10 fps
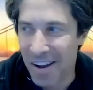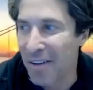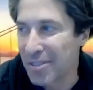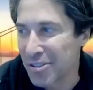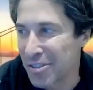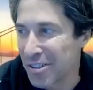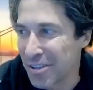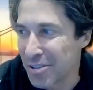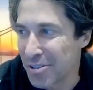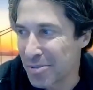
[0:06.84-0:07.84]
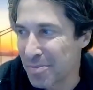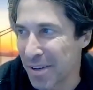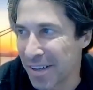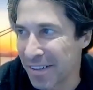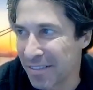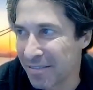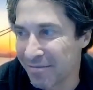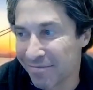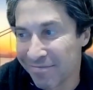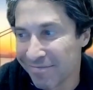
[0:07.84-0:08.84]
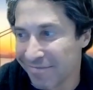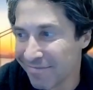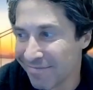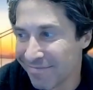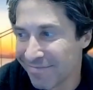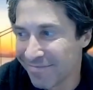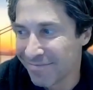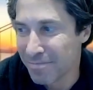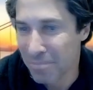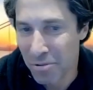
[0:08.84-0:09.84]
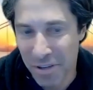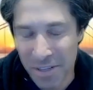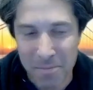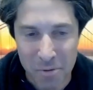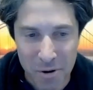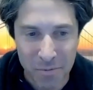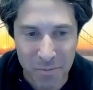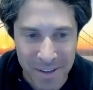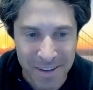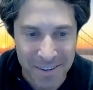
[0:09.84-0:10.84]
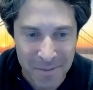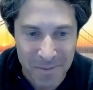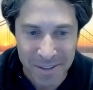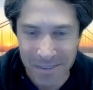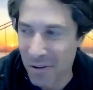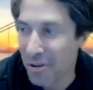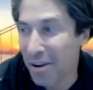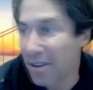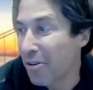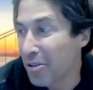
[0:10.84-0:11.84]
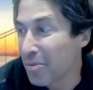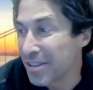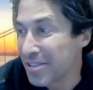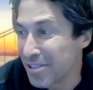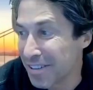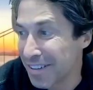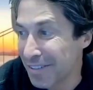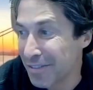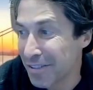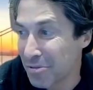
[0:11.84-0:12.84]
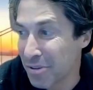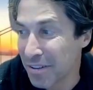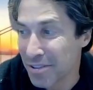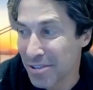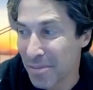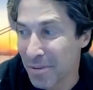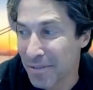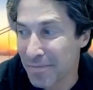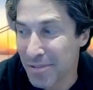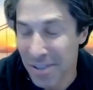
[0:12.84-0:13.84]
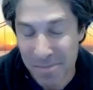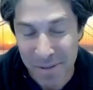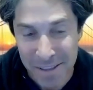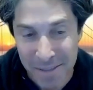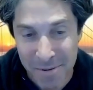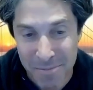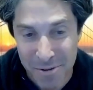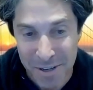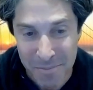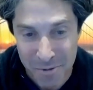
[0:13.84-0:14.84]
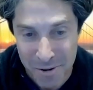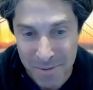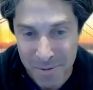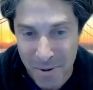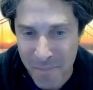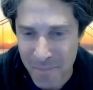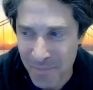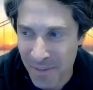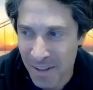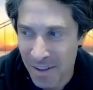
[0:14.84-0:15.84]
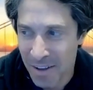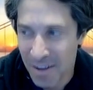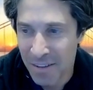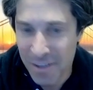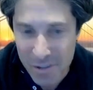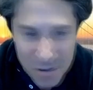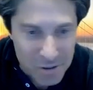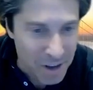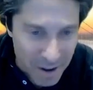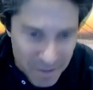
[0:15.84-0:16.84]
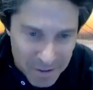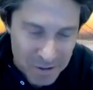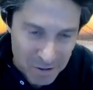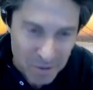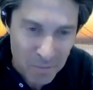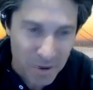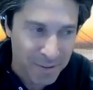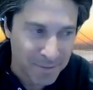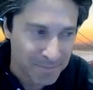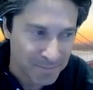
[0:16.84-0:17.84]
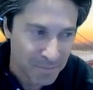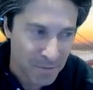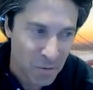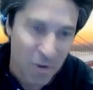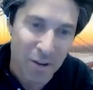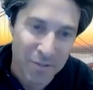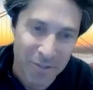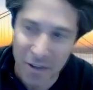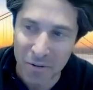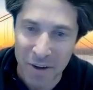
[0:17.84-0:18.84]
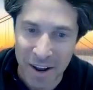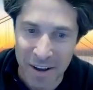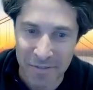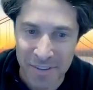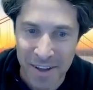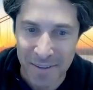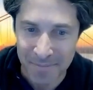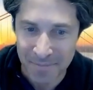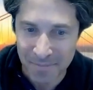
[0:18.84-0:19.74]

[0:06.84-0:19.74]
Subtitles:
Obviously, this has been pretty important week. I mean, all the weeks, even throughout the summer, seem like they've been pretty important, but this is obviously the one well telegraphed that